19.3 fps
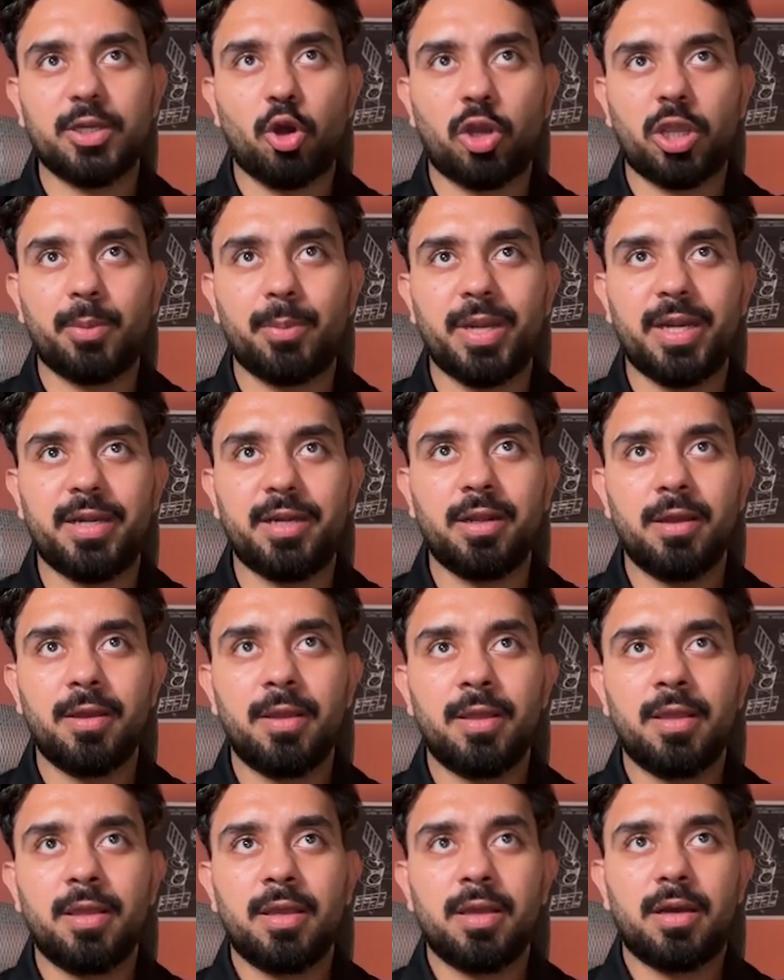document
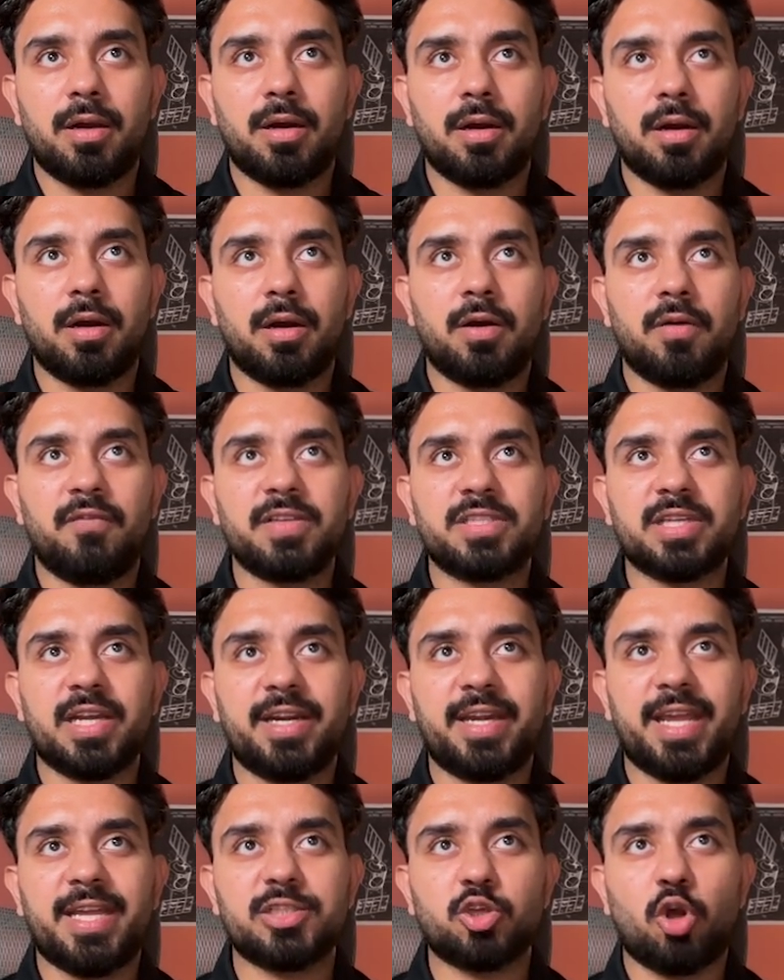which
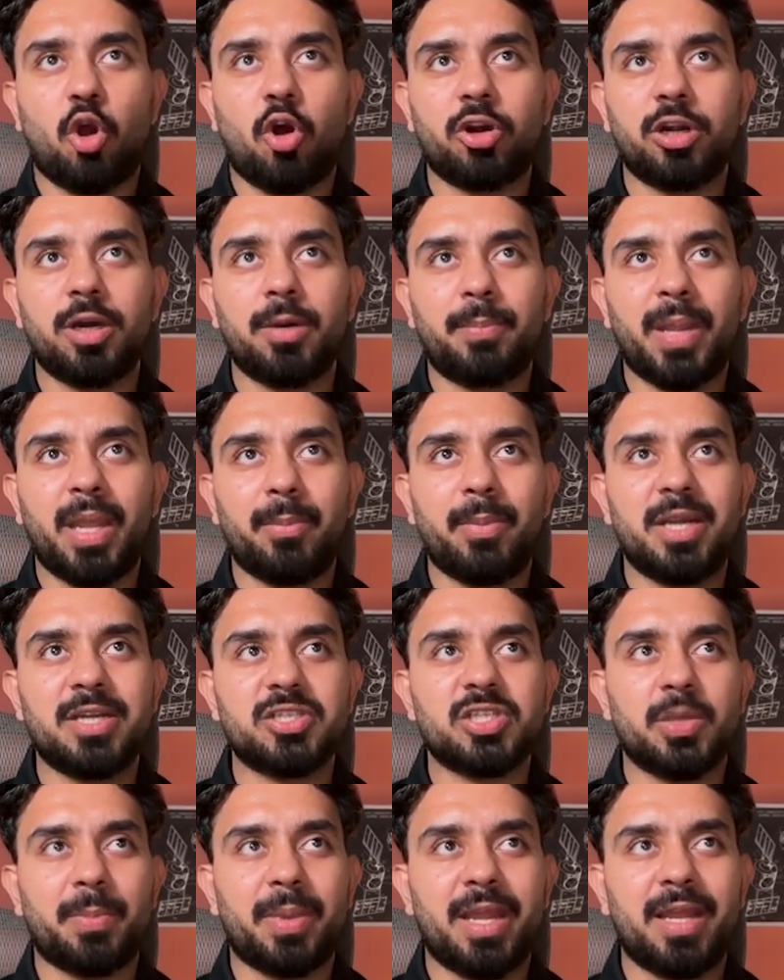contains order, payment,
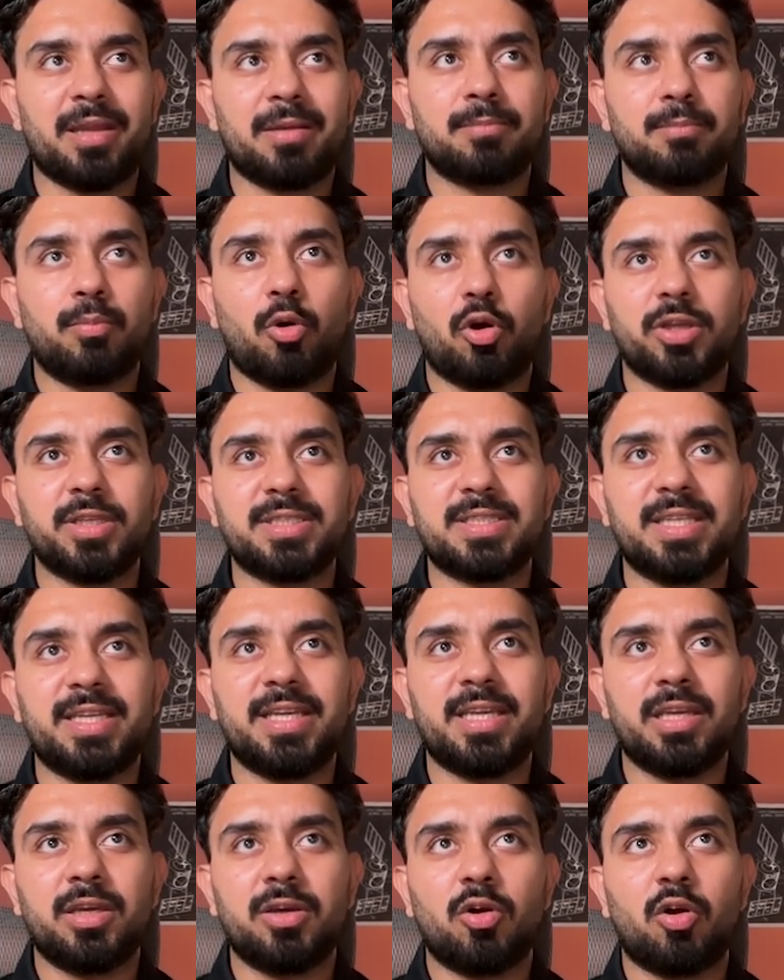shipping,
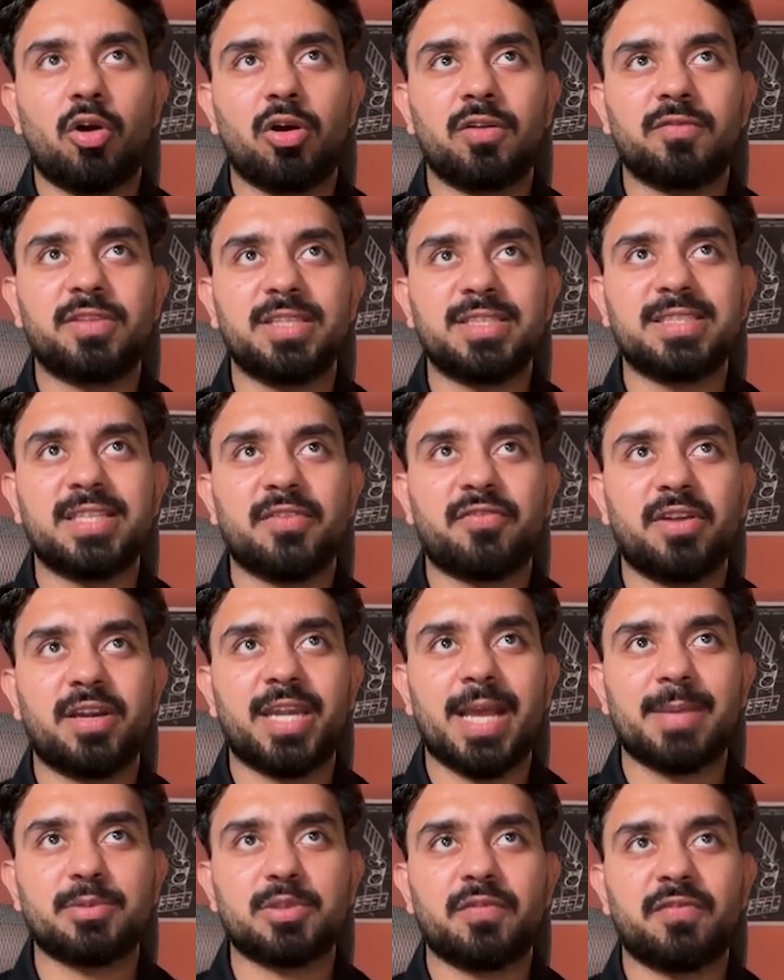policy, all of these different
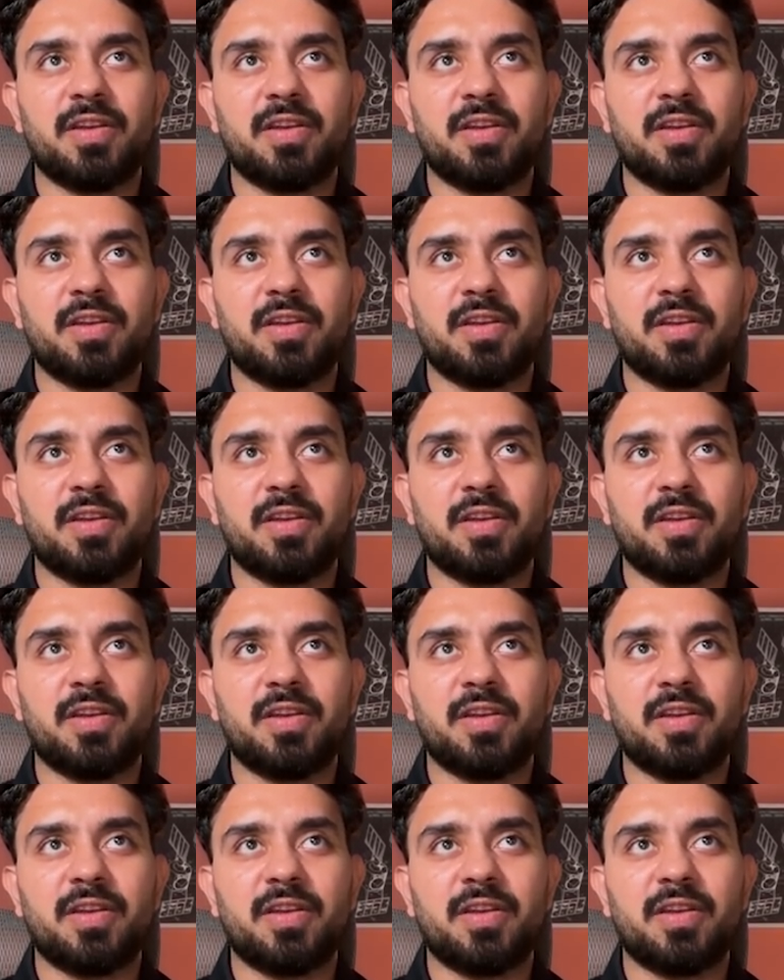types of